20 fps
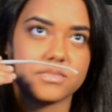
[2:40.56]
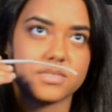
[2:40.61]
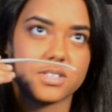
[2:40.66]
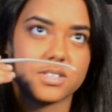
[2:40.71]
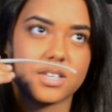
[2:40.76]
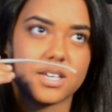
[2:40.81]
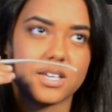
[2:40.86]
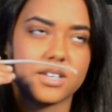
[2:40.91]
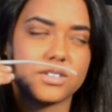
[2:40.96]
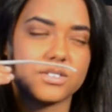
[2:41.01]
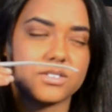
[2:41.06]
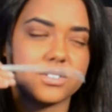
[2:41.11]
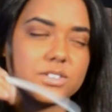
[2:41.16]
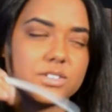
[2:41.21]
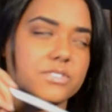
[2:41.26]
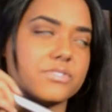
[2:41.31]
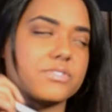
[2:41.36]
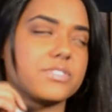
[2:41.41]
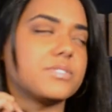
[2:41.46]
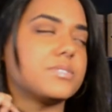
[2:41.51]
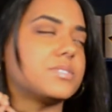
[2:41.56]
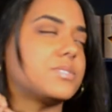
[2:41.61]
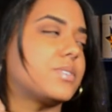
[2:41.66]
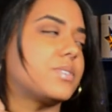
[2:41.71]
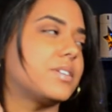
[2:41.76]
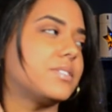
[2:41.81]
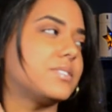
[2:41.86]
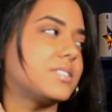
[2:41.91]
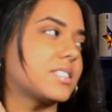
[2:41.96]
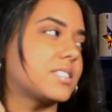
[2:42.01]
I don't know if it was what
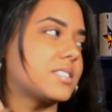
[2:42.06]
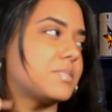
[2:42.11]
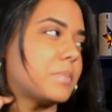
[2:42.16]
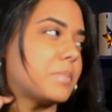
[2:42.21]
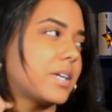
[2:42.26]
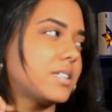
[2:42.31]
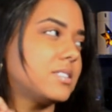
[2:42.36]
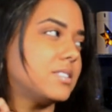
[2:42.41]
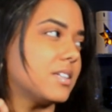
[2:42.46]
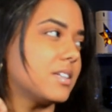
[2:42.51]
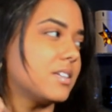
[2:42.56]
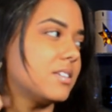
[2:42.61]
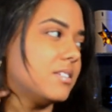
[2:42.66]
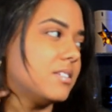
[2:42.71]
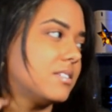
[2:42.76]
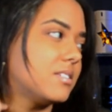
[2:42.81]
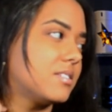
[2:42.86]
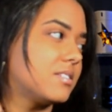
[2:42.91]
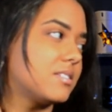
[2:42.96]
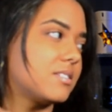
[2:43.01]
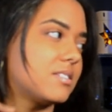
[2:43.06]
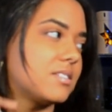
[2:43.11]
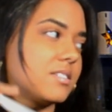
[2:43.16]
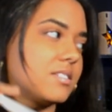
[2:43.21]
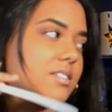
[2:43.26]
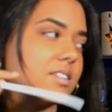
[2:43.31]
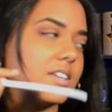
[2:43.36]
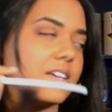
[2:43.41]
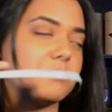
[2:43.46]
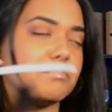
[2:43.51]
I was expecting.
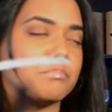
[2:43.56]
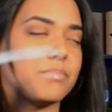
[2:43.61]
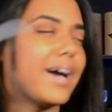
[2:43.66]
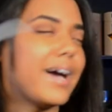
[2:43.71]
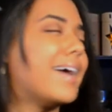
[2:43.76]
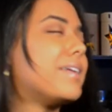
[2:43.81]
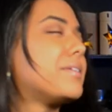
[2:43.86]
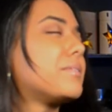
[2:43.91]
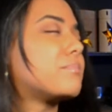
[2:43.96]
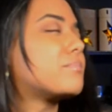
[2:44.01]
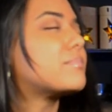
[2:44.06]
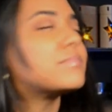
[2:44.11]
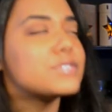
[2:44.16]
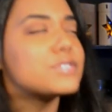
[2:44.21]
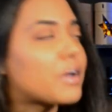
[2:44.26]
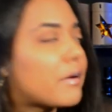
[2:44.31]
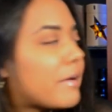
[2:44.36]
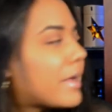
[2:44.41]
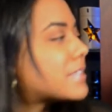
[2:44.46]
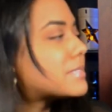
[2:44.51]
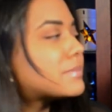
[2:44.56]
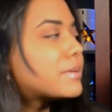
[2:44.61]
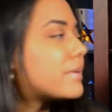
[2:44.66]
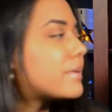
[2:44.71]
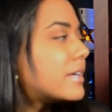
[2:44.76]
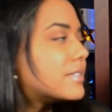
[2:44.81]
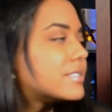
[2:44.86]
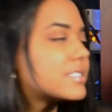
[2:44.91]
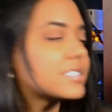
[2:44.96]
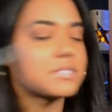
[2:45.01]
Don't ask me what
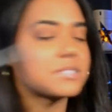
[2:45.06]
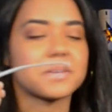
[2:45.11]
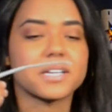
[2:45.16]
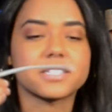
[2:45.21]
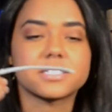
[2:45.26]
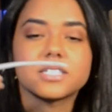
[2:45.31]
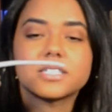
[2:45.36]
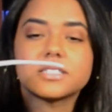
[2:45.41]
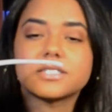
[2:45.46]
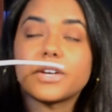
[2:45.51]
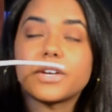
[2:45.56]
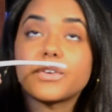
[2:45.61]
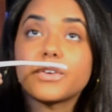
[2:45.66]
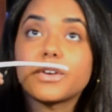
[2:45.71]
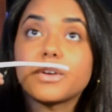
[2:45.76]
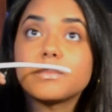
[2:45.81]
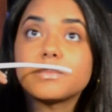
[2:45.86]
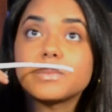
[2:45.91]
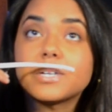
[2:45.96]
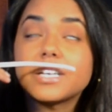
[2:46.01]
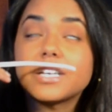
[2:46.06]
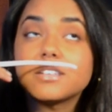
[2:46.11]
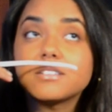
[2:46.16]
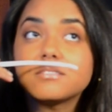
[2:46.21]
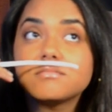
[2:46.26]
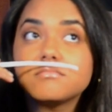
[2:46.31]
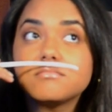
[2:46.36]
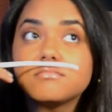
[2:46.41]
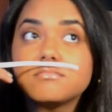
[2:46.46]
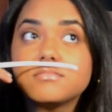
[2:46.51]
I was expecting because I don't know, but
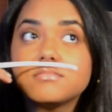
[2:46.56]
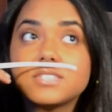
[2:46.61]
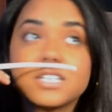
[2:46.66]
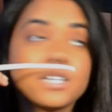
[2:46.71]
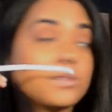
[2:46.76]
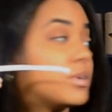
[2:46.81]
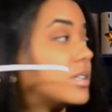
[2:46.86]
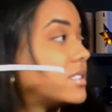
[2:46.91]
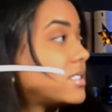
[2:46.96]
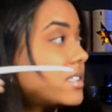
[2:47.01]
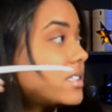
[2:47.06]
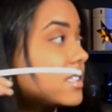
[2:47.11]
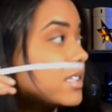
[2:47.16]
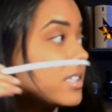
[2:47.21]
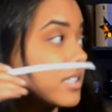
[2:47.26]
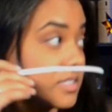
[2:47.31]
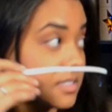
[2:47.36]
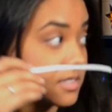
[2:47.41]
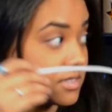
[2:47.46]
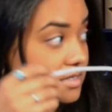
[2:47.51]
it wasn't this.